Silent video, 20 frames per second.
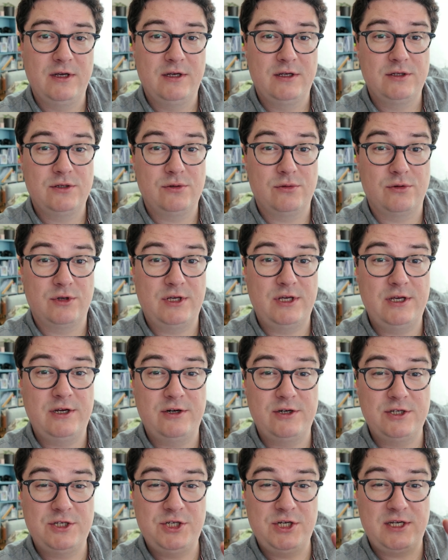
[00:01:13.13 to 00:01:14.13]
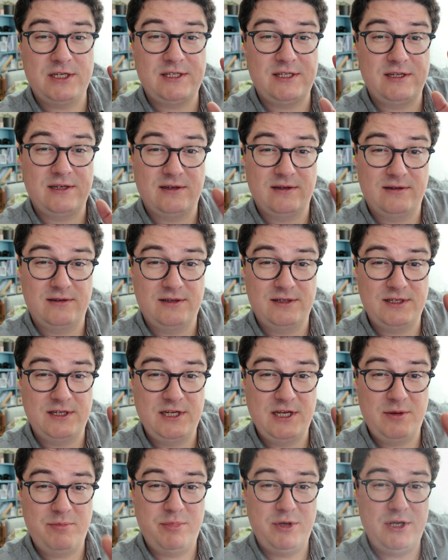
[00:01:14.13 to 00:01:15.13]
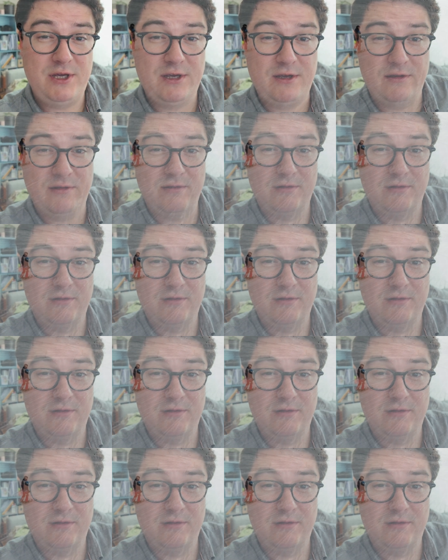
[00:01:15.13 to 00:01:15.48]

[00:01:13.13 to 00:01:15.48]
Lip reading: So here is just a sneak peek.